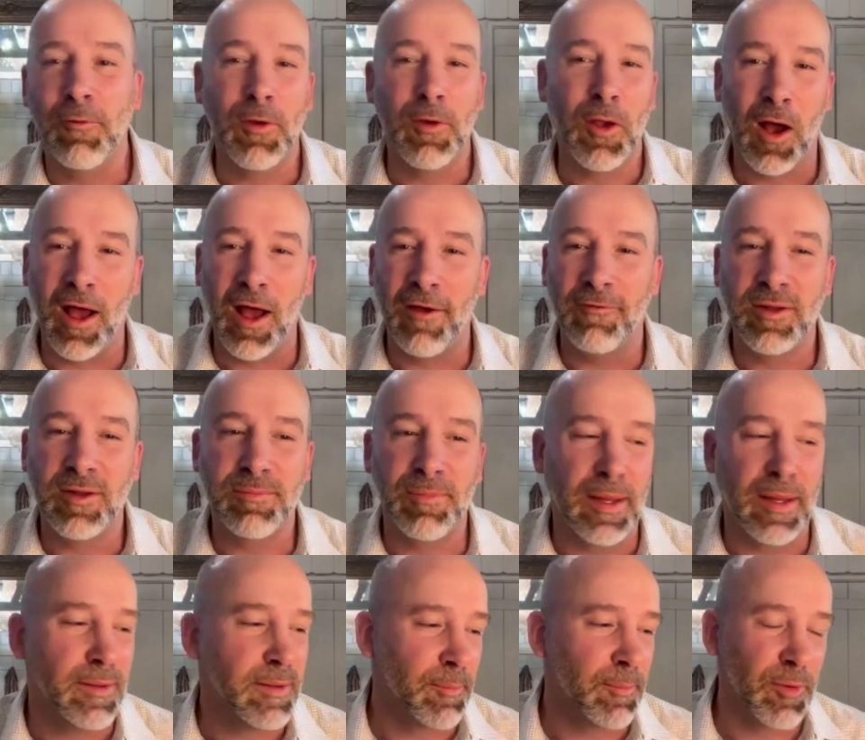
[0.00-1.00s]
we all have
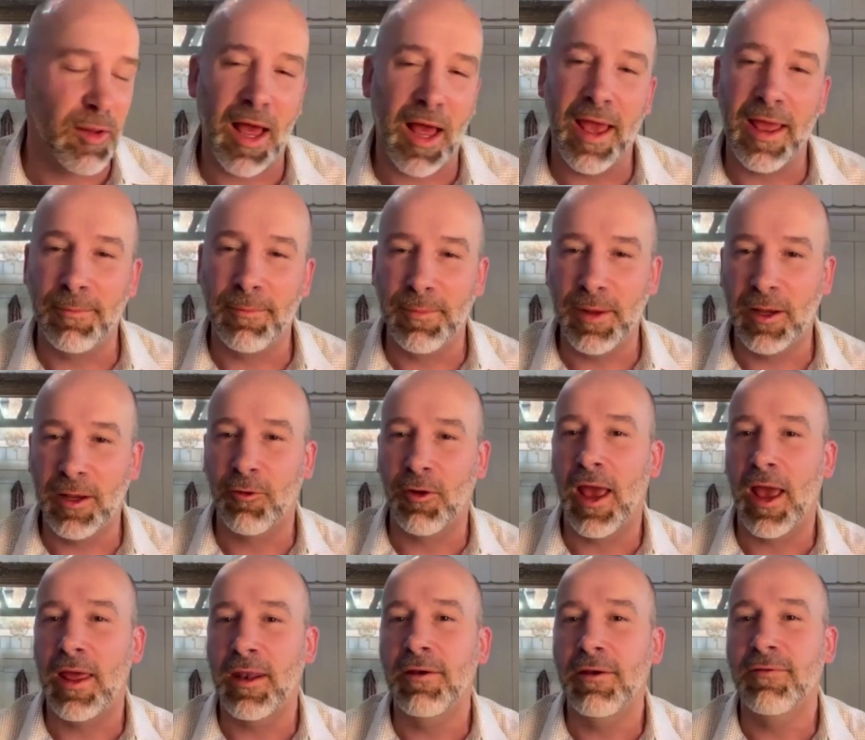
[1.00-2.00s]
space to play and be
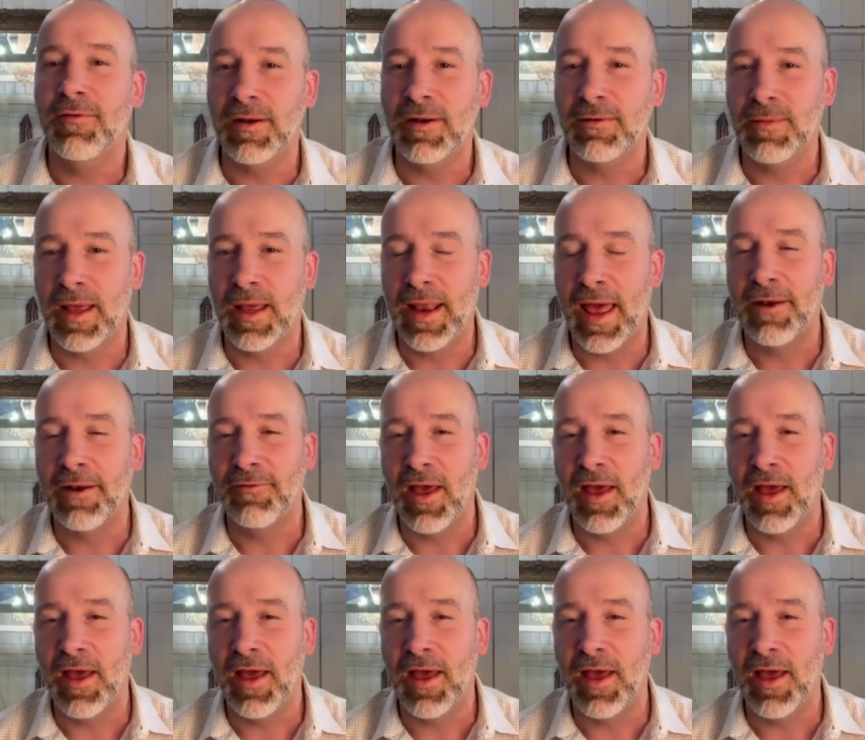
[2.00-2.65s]
creative and add